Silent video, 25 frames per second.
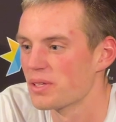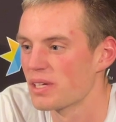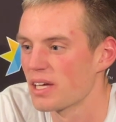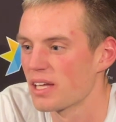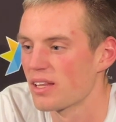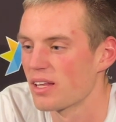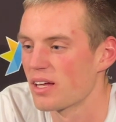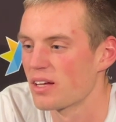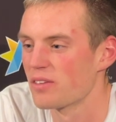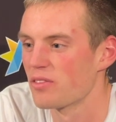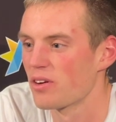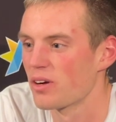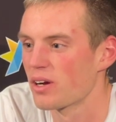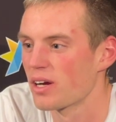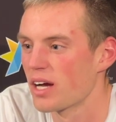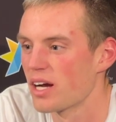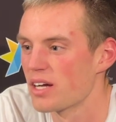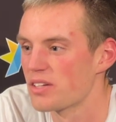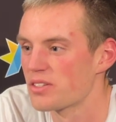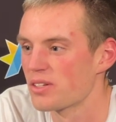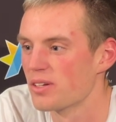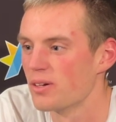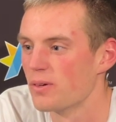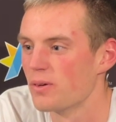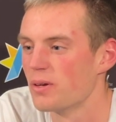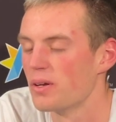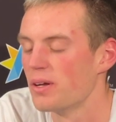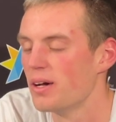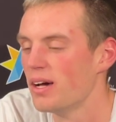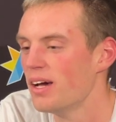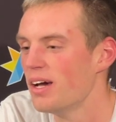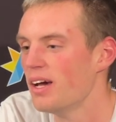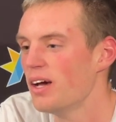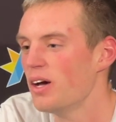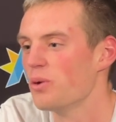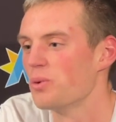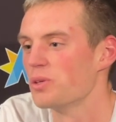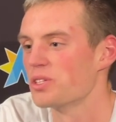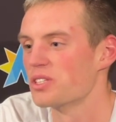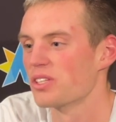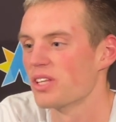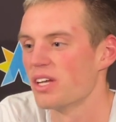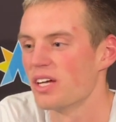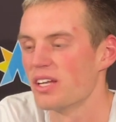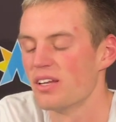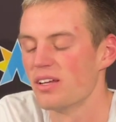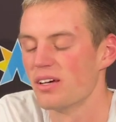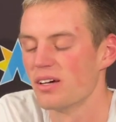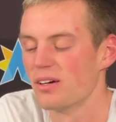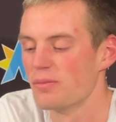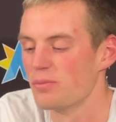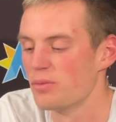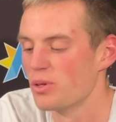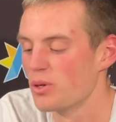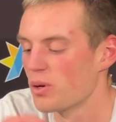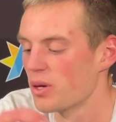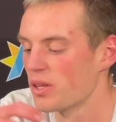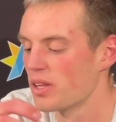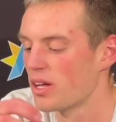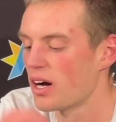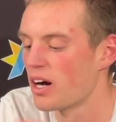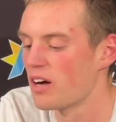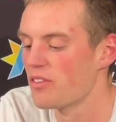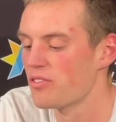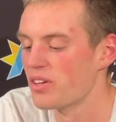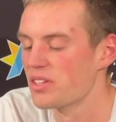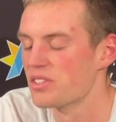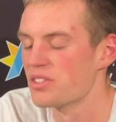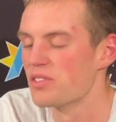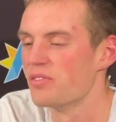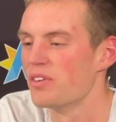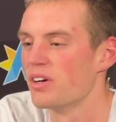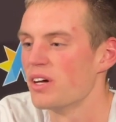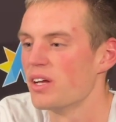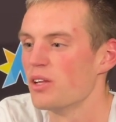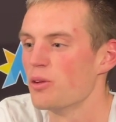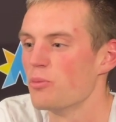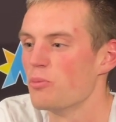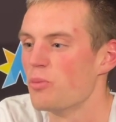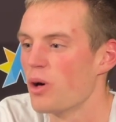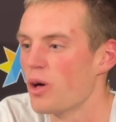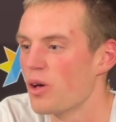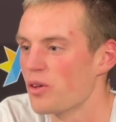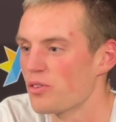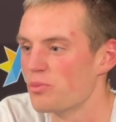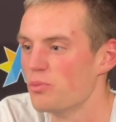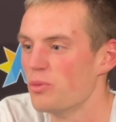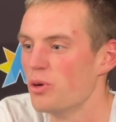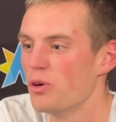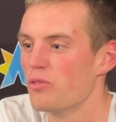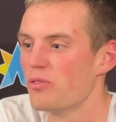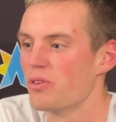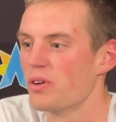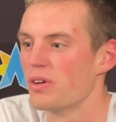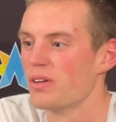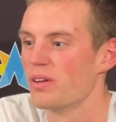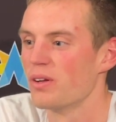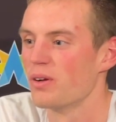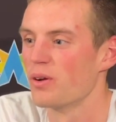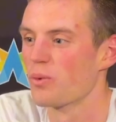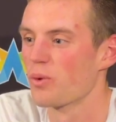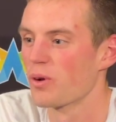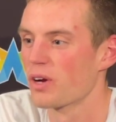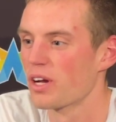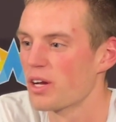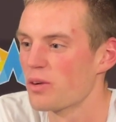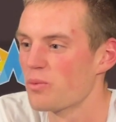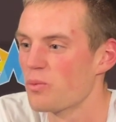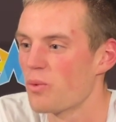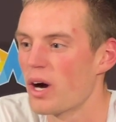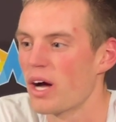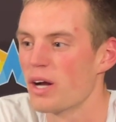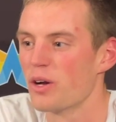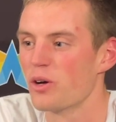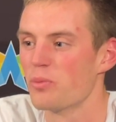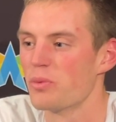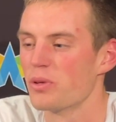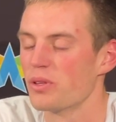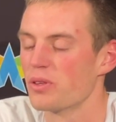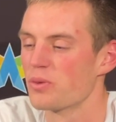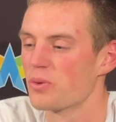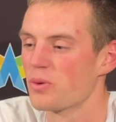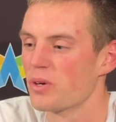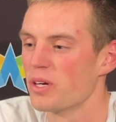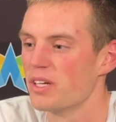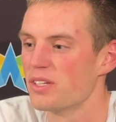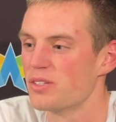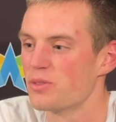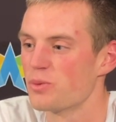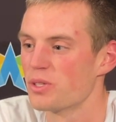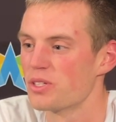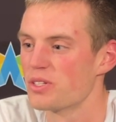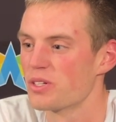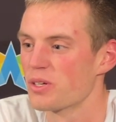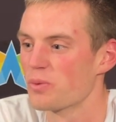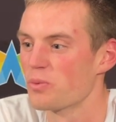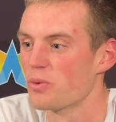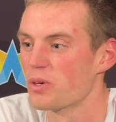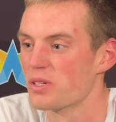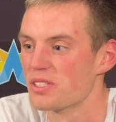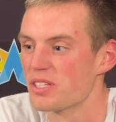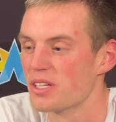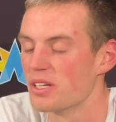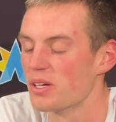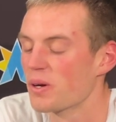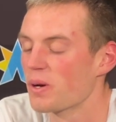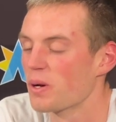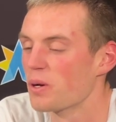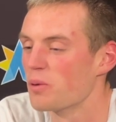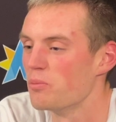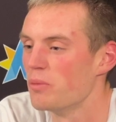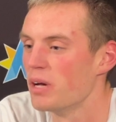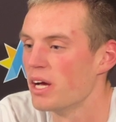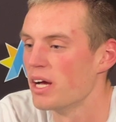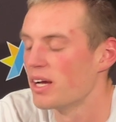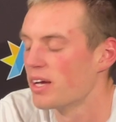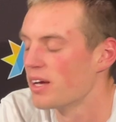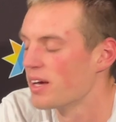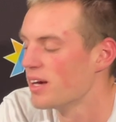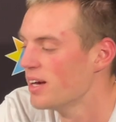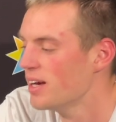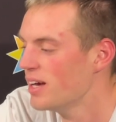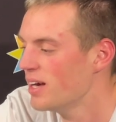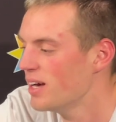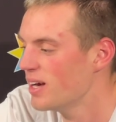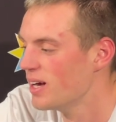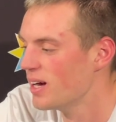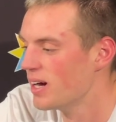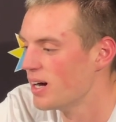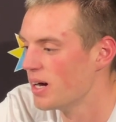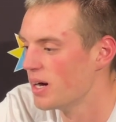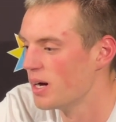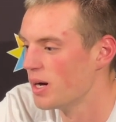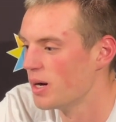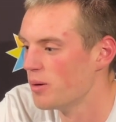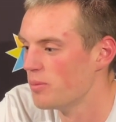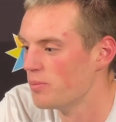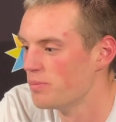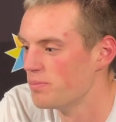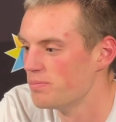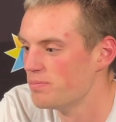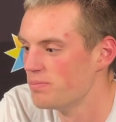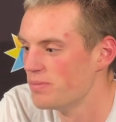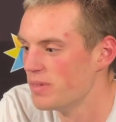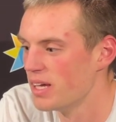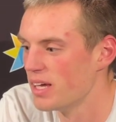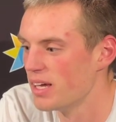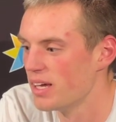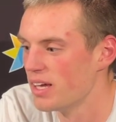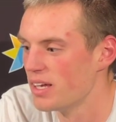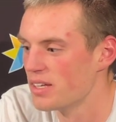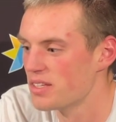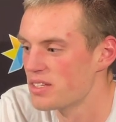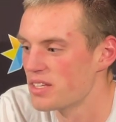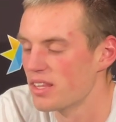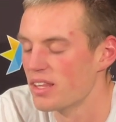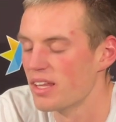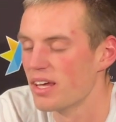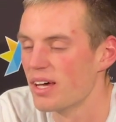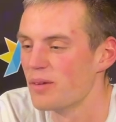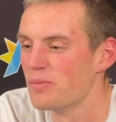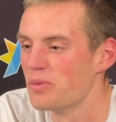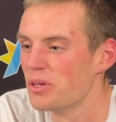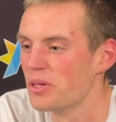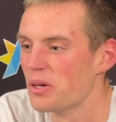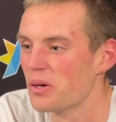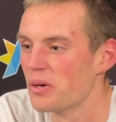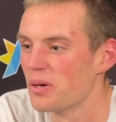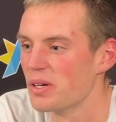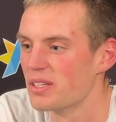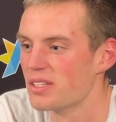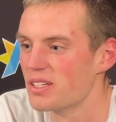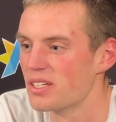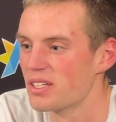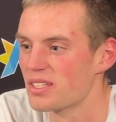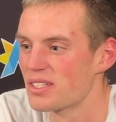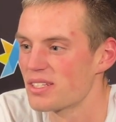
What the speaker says: got a lot of our guys going, which led to, you know, on the offensive end, the ball's moving. You know, we're getting wide open threes, which are ones that you're going to make. And to them, you know, it